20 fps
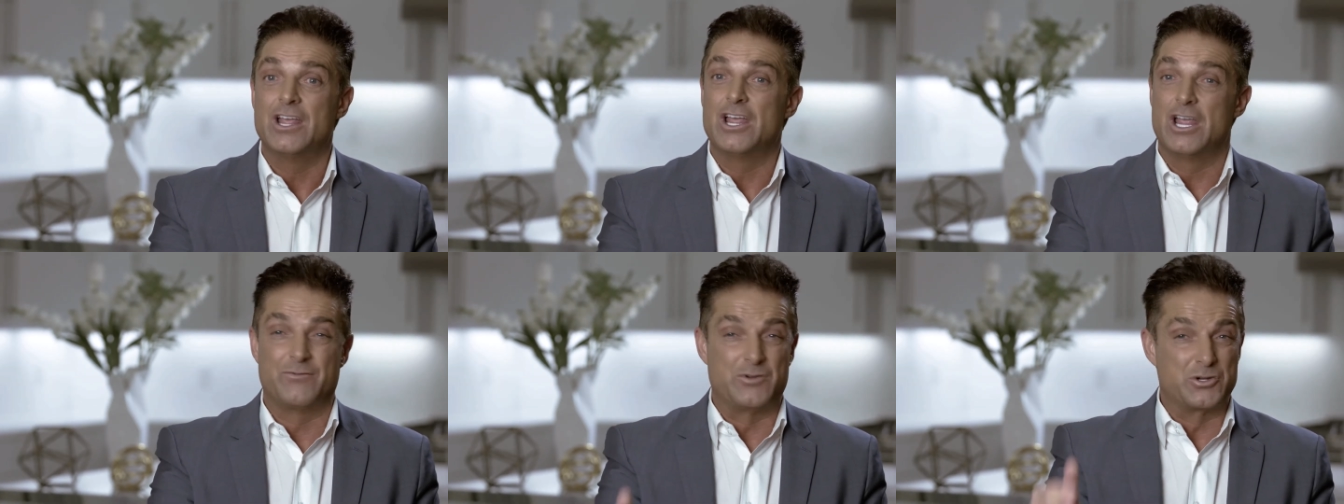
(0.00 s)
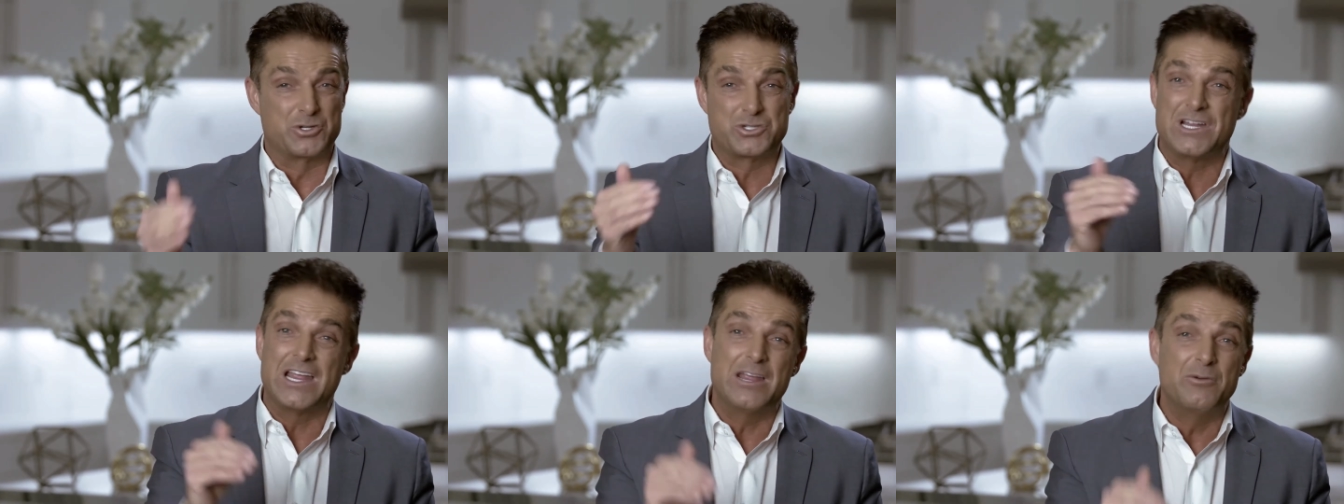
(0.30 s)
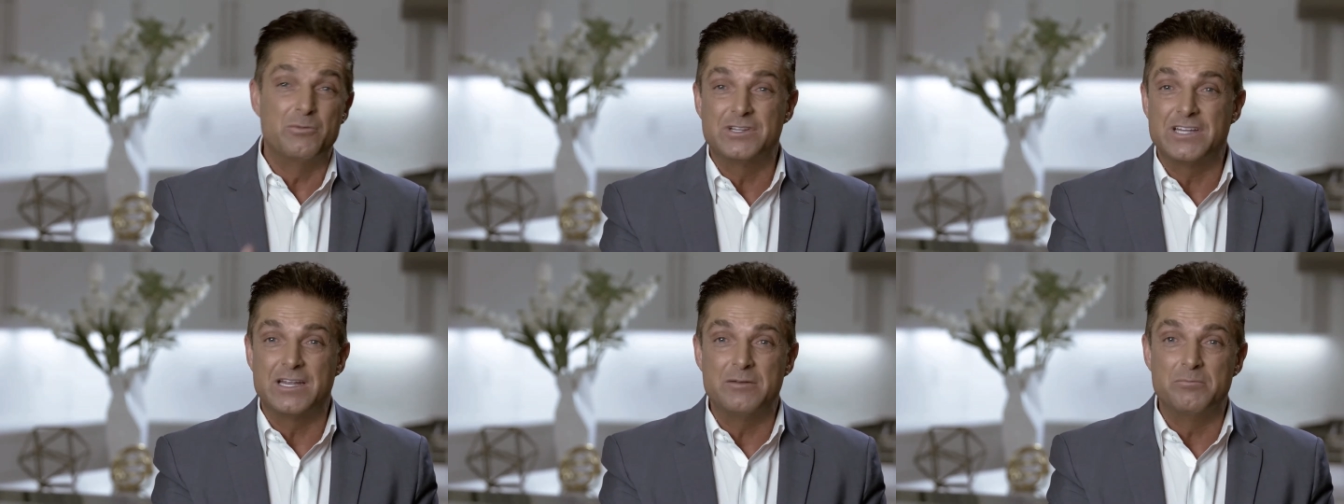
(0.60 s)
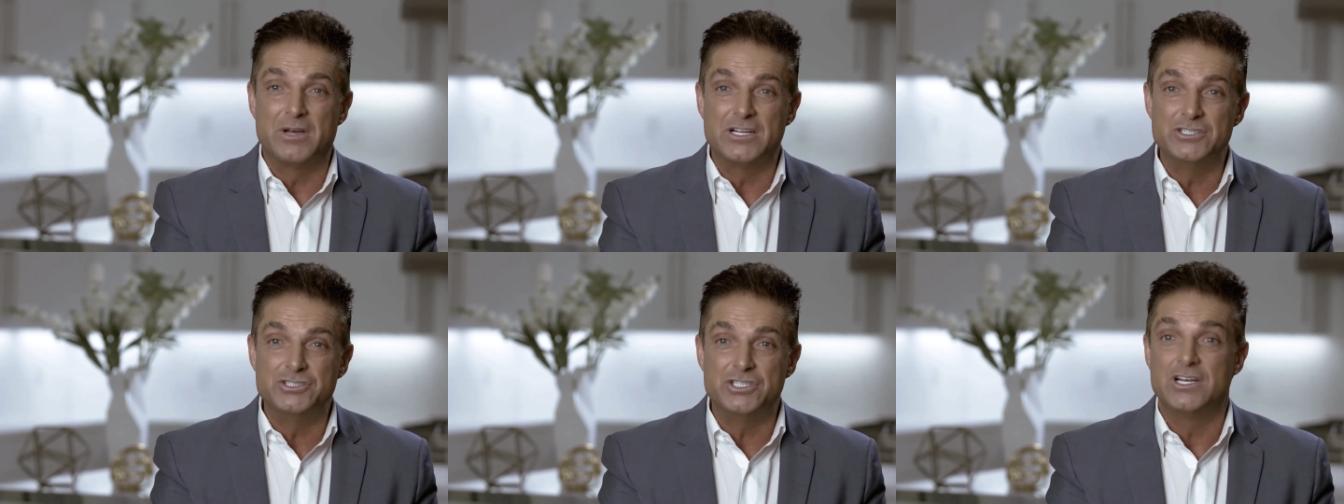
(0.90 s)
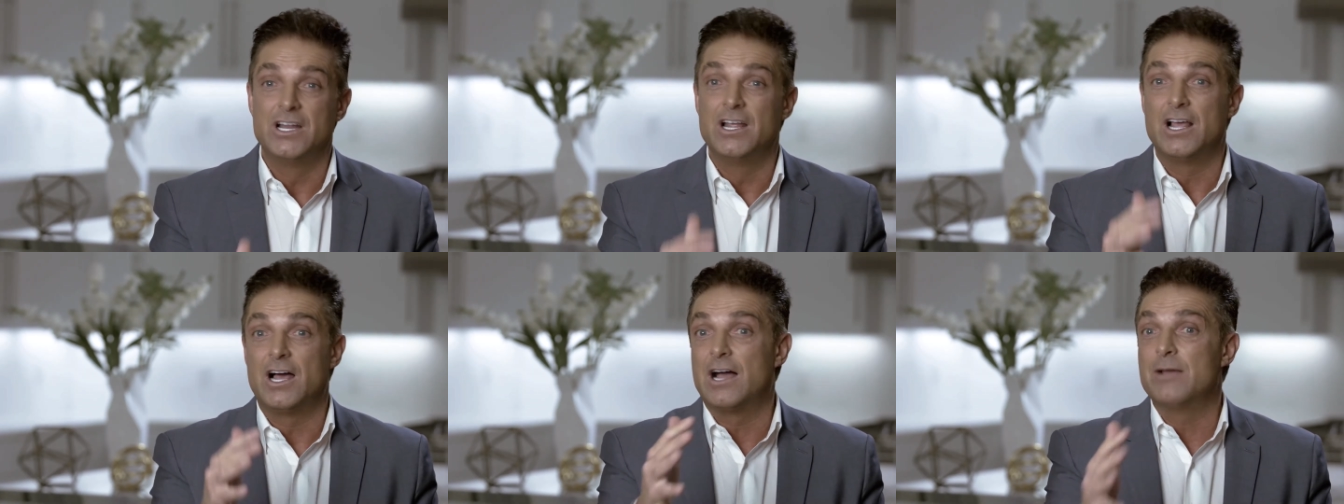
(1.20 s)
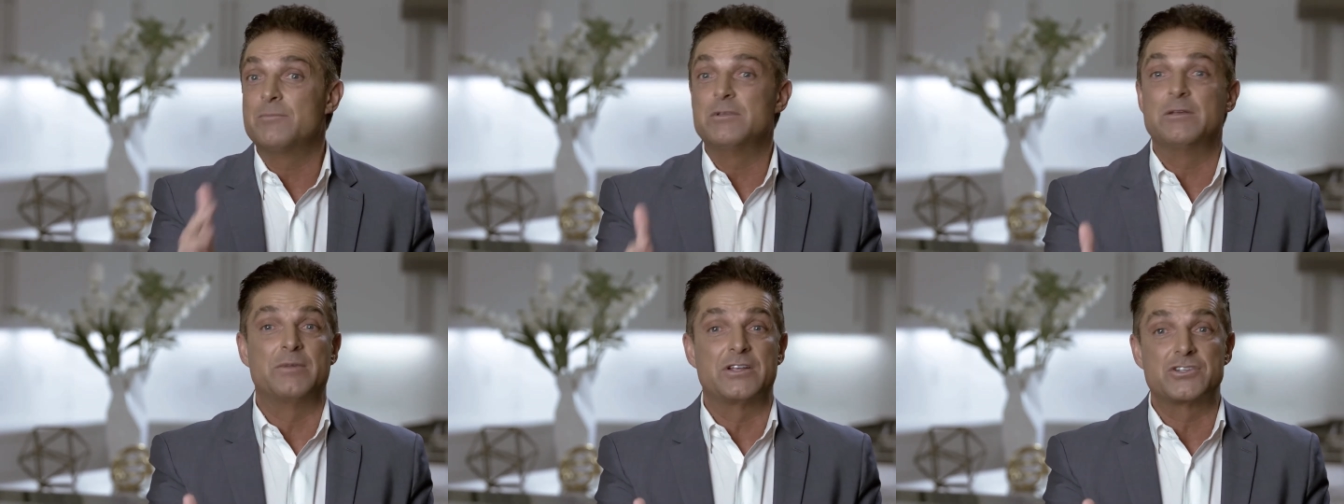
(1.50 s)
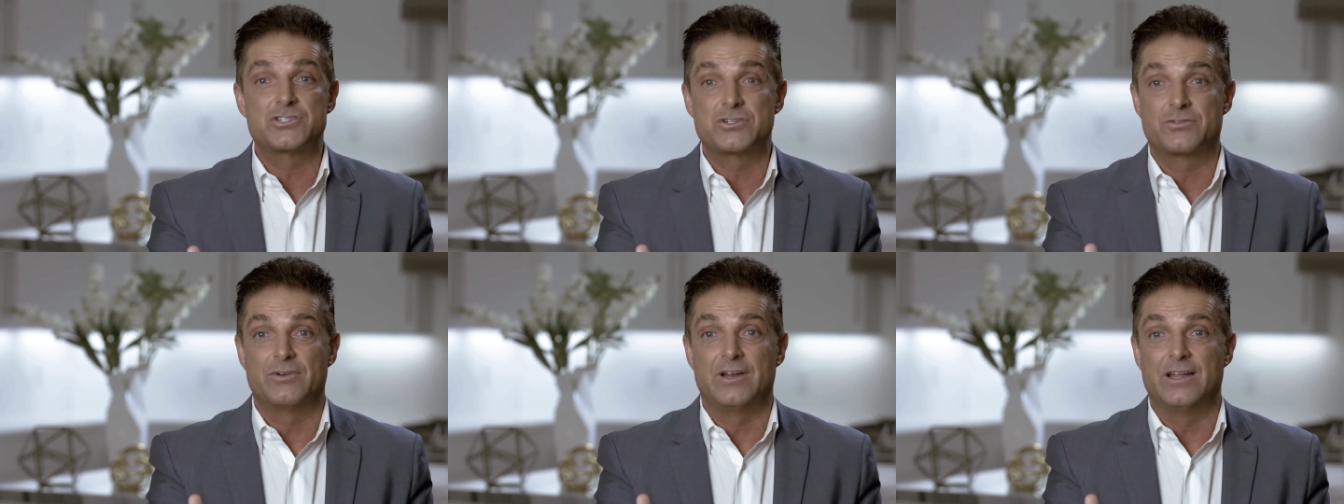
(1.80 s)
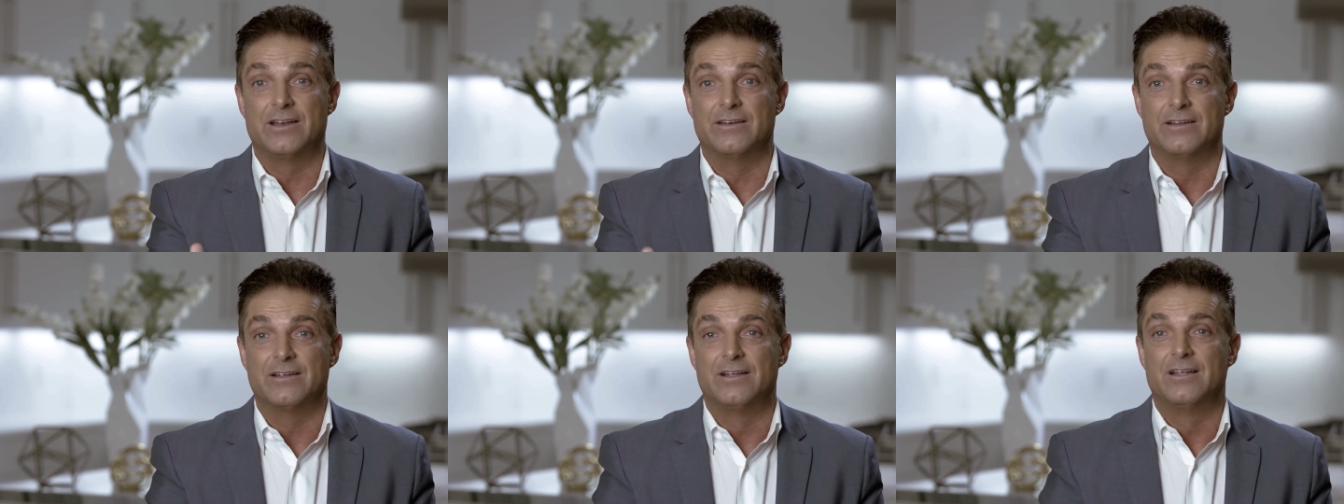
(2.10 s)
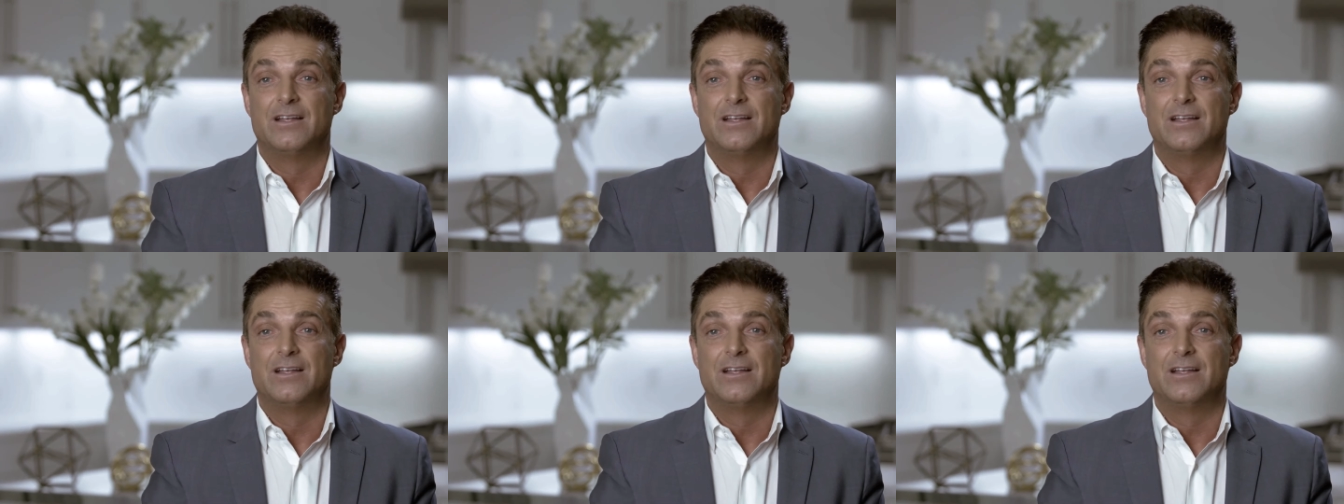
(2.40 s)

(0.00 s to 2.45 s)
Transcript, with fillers: If you're staying within budget, I'm your best friend.